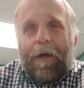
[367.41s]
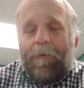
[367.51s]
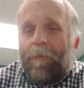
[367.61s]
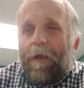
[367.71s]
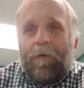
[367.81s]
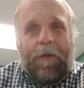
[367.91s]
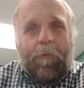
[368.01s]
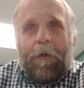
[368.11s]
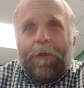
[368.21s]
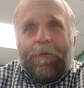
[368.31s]
I'm the only
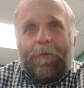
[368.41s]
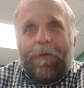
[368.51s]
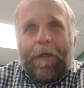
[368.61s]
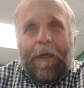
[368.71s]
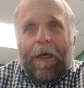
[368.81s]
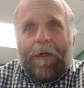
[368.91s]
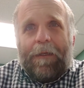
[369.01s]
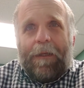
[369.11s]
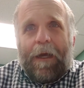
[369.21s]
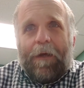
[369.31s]
one to get out
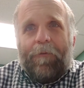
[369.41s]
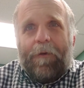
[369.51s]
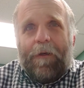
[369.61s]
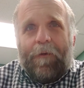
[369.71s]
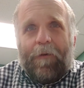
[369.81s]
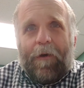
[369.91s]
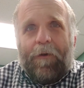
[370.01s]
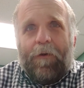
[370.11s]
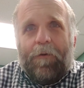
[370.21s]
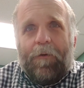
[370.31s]
alive and tell
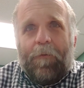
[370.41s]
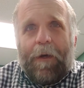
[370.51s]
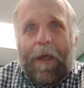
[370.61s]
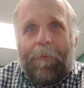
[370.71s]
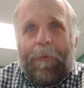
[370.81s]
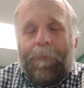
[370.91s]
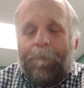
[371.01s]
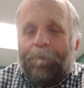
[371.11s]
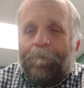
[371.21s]
you what happened.